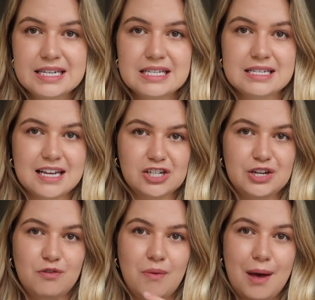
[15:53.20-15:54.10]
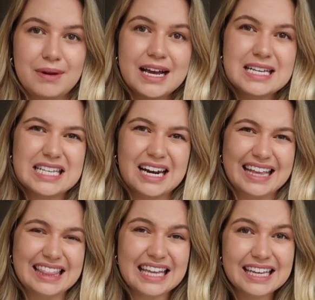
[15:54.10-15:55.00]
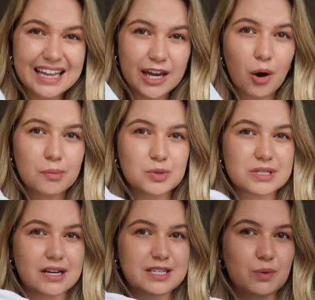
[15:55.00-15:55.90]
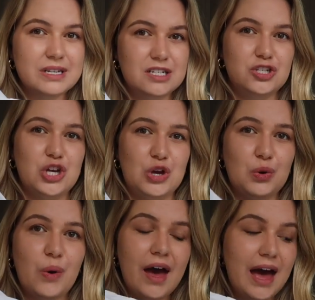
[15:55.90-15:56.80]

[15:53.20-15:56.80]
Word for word: This is actually from M&S and I think they go up to a size 22.